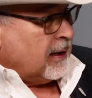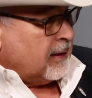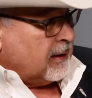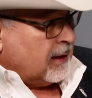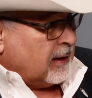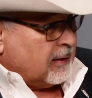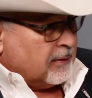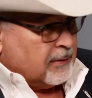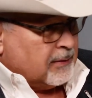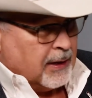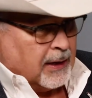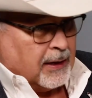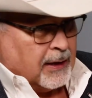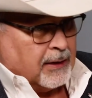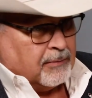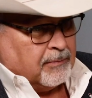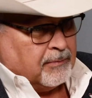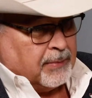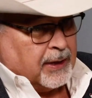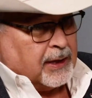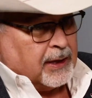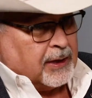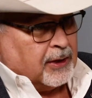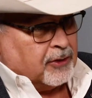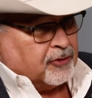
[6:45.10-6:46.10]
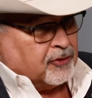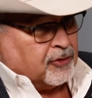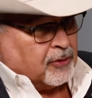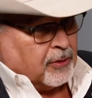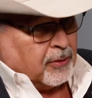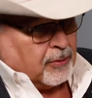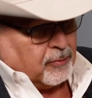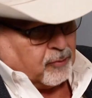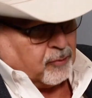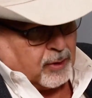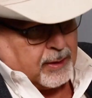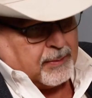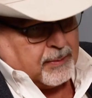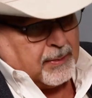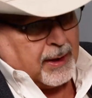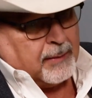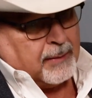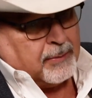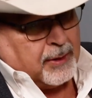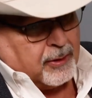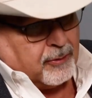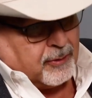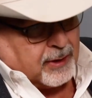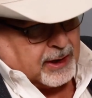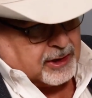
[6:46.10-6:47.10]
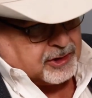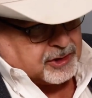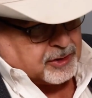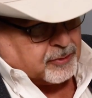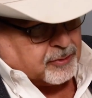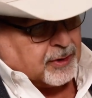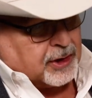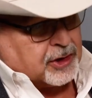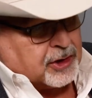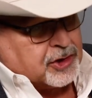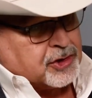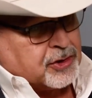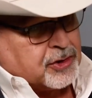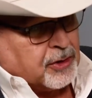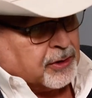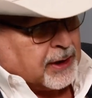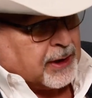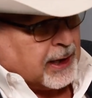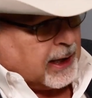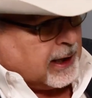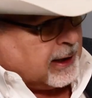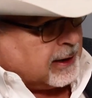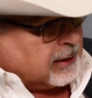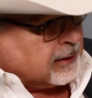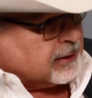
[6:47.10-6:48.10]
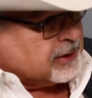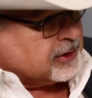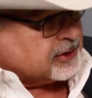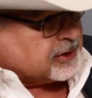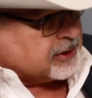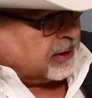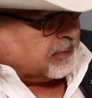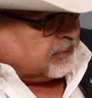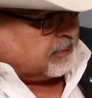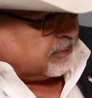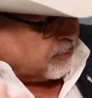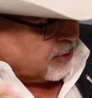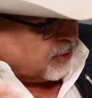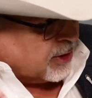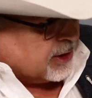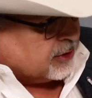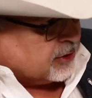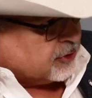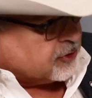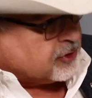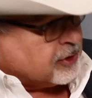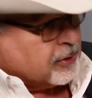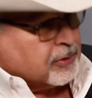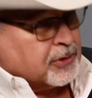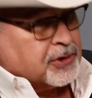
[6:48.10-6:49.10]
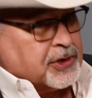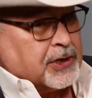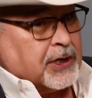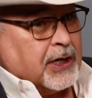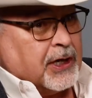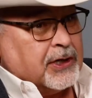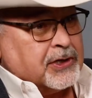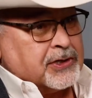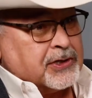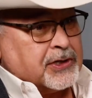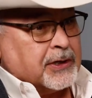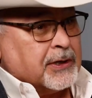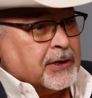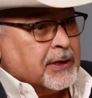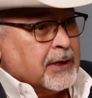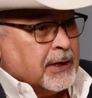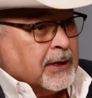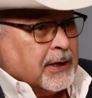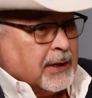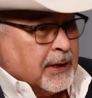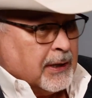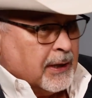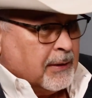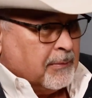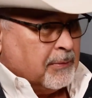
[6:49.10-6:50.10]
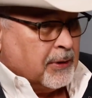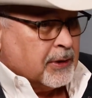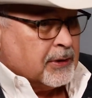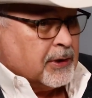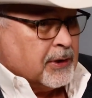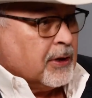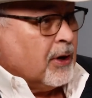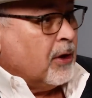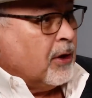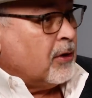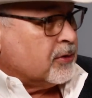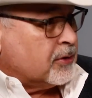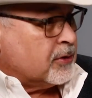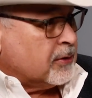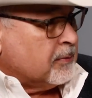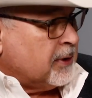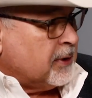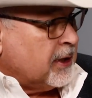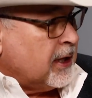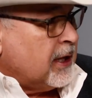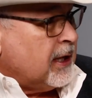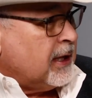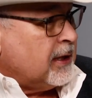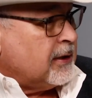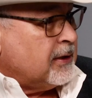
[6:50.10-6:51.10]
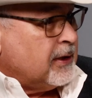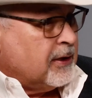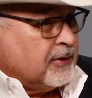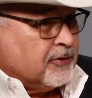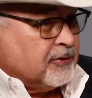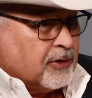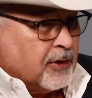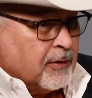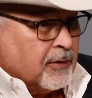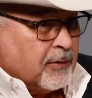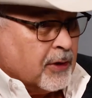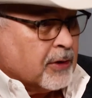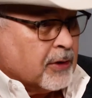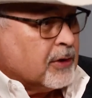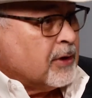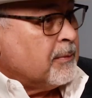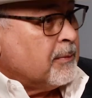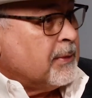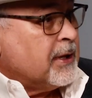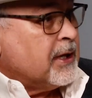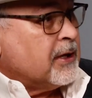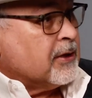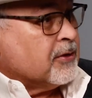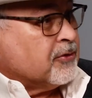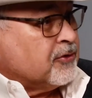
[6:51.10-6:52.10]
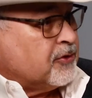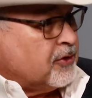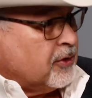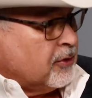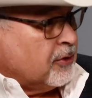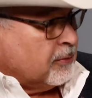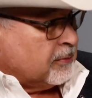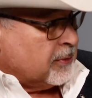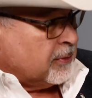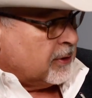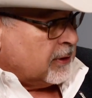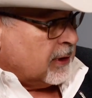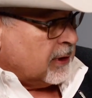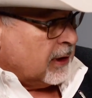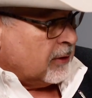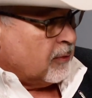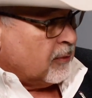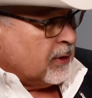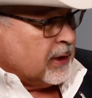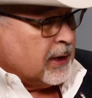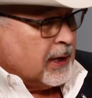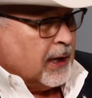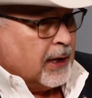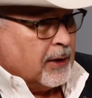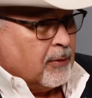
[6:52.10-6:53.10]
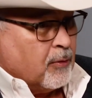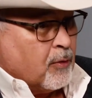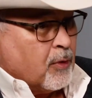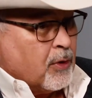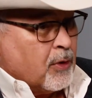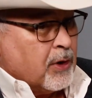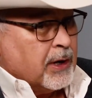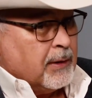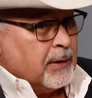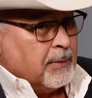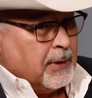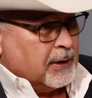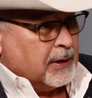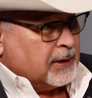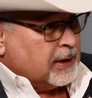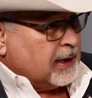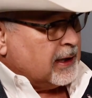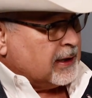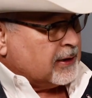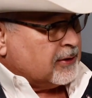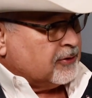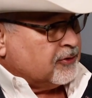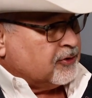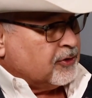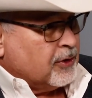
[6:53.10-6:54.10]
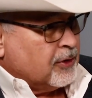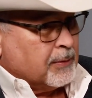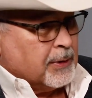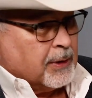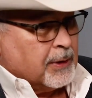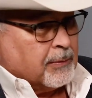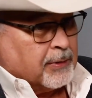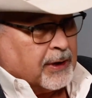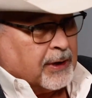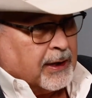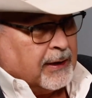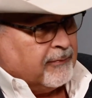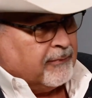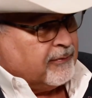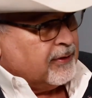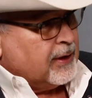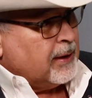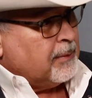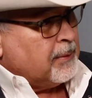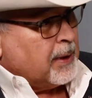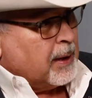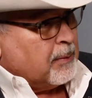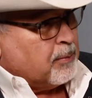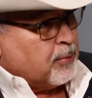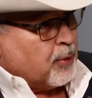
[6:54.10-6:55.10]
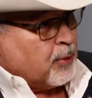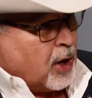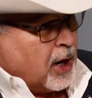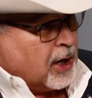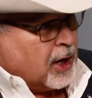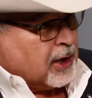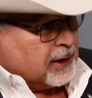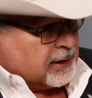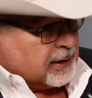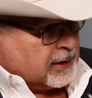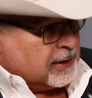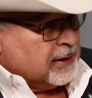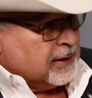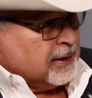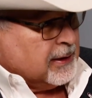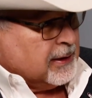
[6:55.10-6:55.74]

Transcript: And because we may be raising registered cattle as a breed association, but the ultimate end is they're going to be consumed, and we got to worry about that consumer and give them a product